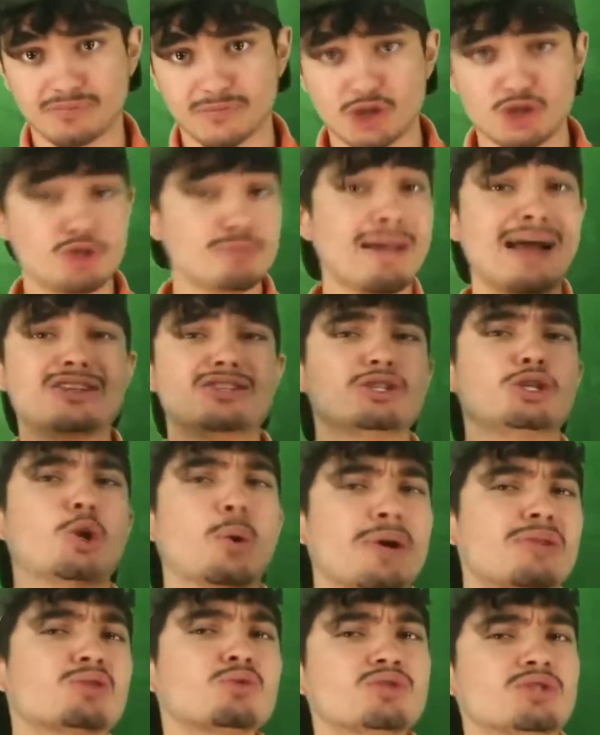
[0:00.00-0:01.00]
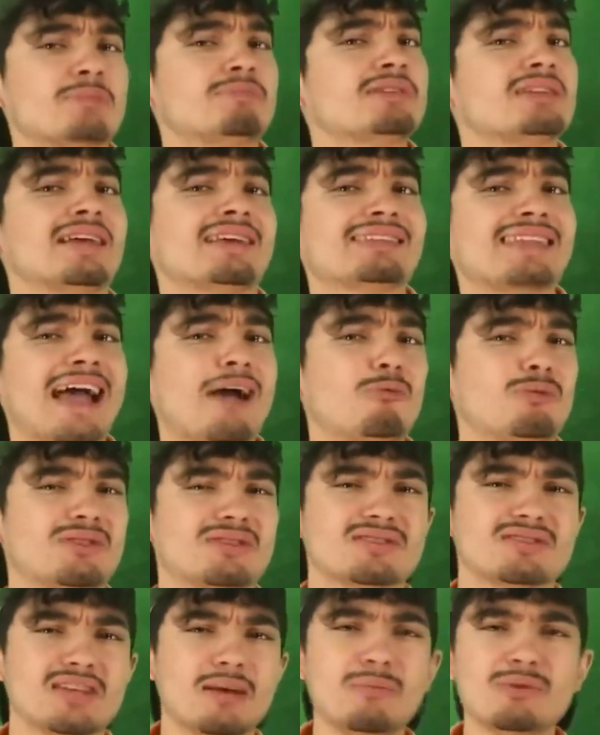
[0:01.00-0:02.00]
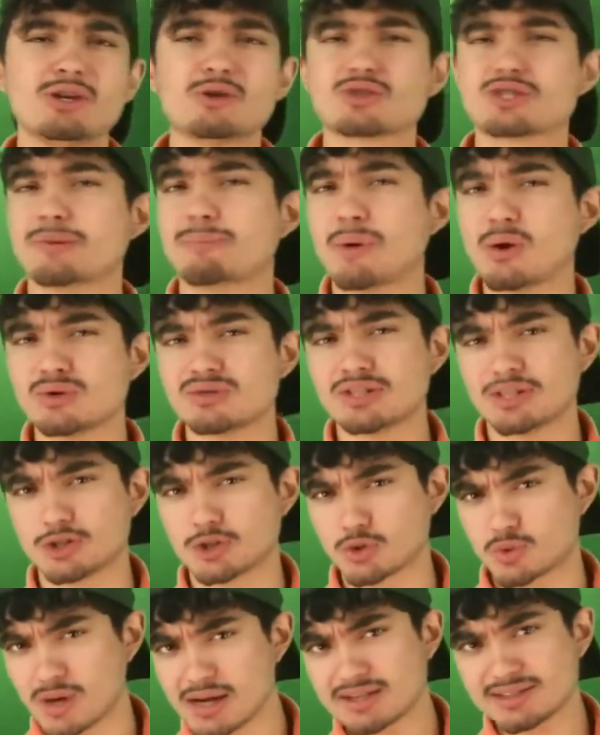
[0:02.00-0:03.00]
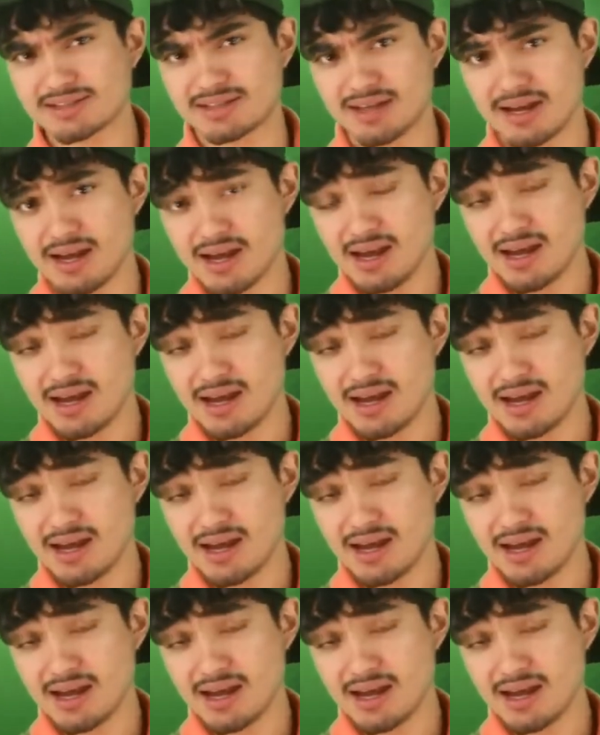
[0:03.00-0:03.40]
Could you imagine going through something like that with someone you're supposed to trust?